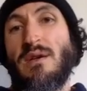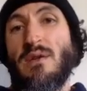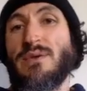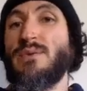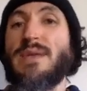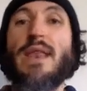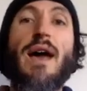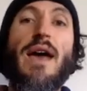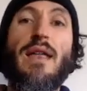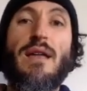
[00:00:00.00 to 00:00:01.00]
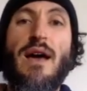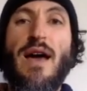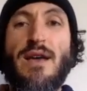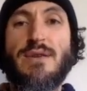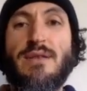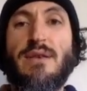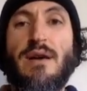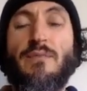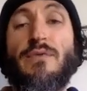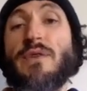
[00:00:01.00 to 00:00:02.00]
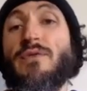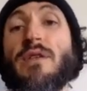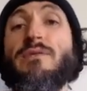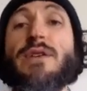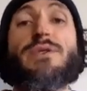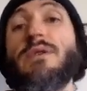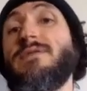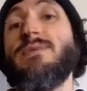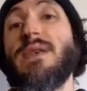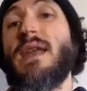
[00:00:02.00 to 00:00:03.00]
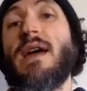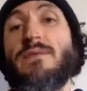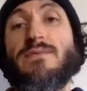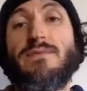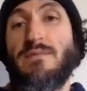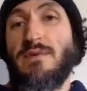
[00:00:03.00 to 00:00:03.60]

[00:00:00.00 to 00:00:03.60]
Tuesday night, I'm free for an adventure on Tuesday night. If